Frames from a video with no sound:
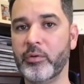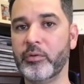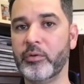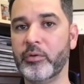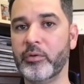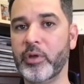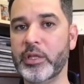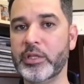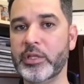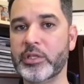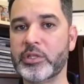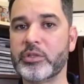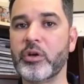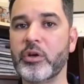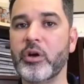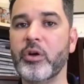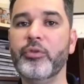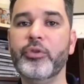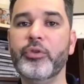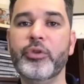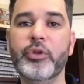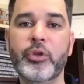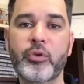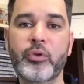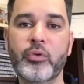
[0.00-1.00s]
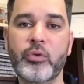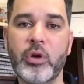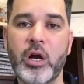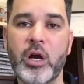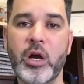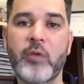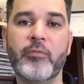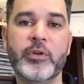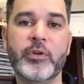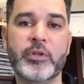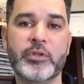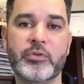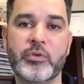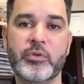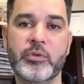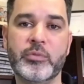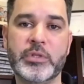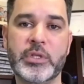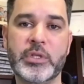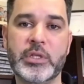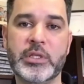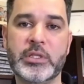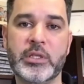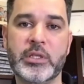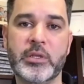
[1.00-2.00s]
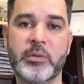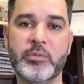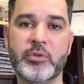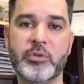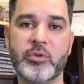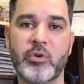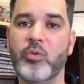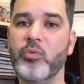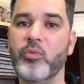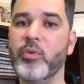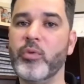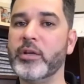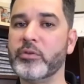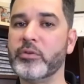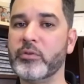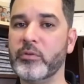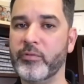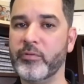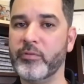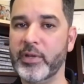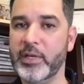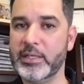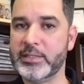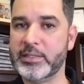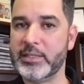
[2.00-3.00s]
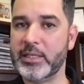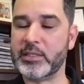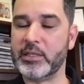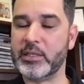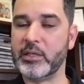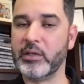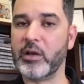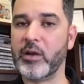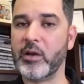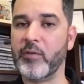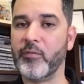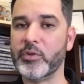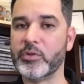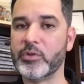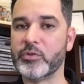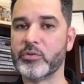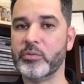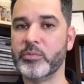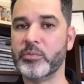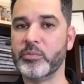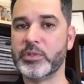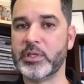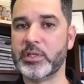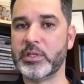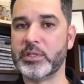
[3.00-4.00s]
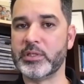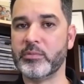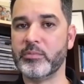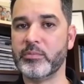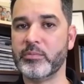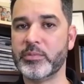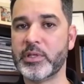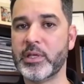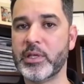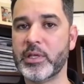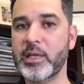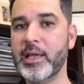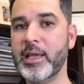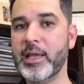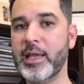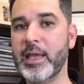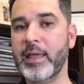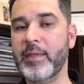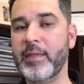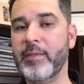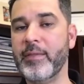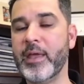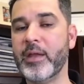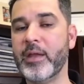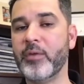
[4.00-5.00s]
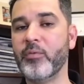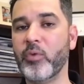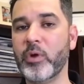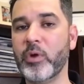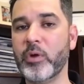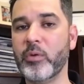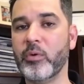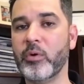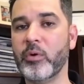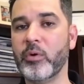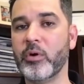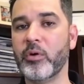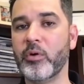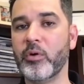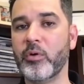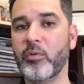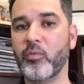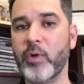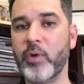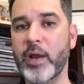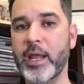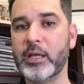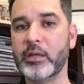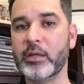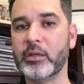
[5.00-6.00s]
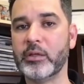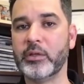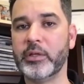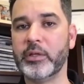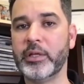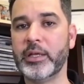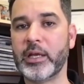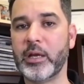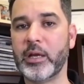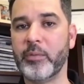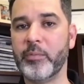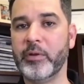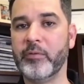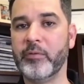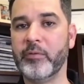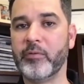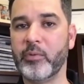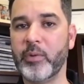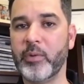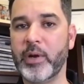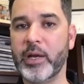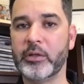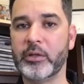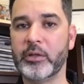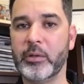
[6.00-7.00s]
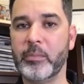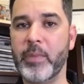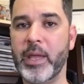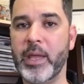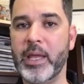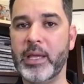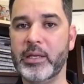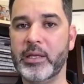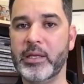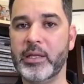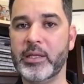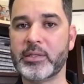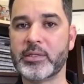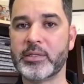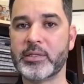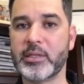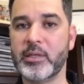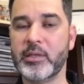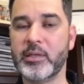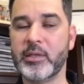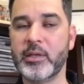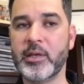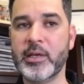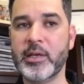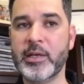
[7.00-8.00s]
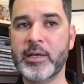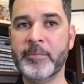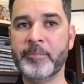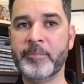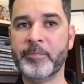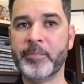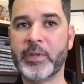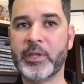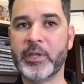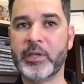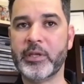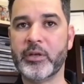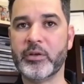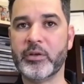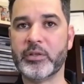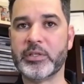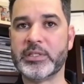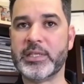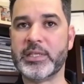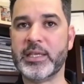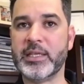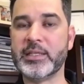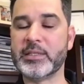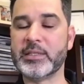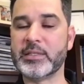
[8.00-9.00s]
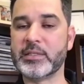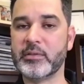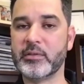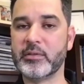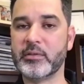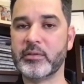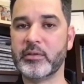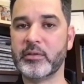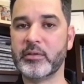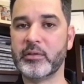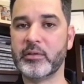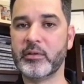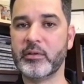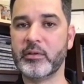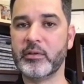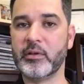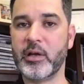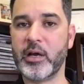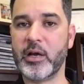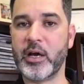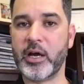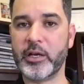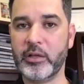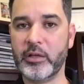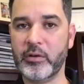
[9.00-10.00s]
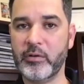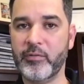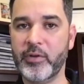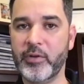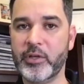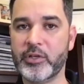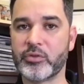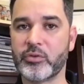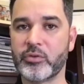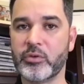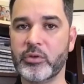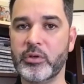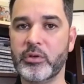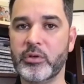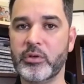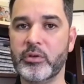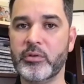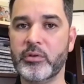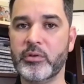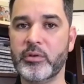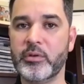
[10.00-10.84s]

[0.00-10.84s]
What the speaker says: install new conference room systems or retrofit existing conference room systems. And then we will regularly come in for regular maintenance. And, since audiovisual